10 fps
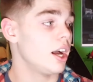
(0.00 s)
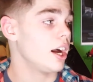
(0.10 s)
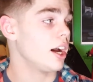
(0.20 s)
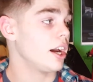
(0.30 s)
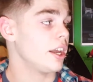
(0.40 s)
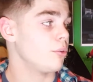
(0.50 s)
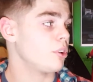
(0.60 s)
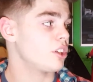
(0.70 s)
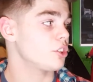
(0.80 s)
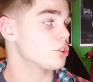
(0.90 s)
I
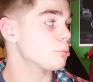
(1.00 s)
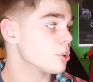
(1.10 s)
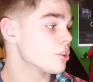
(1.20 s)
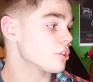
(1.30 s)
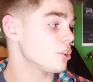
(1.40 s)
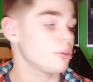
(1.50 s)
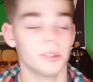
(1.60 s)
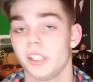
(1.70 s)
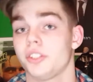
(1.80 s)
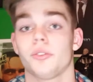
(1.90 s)
wanted to splurge a little
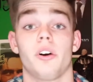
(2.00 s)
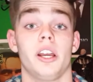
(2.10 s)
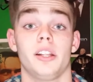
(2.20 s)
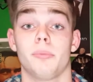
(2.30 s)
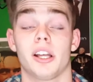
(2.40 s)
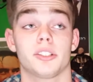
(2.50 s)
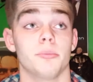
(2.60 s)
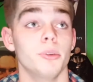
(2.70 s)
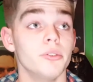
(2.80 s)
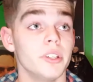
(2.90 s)
bit, so I bought
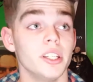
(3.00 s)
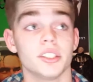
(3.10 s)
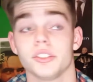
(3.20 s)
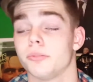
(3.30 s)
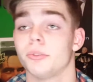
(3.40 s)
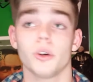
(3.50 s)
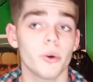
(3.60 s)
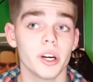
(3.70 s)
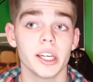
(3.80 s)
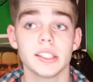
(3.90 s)
some movies and some
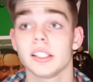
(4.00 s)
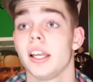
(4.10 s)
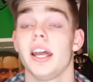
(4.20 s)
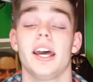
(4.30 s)
toys,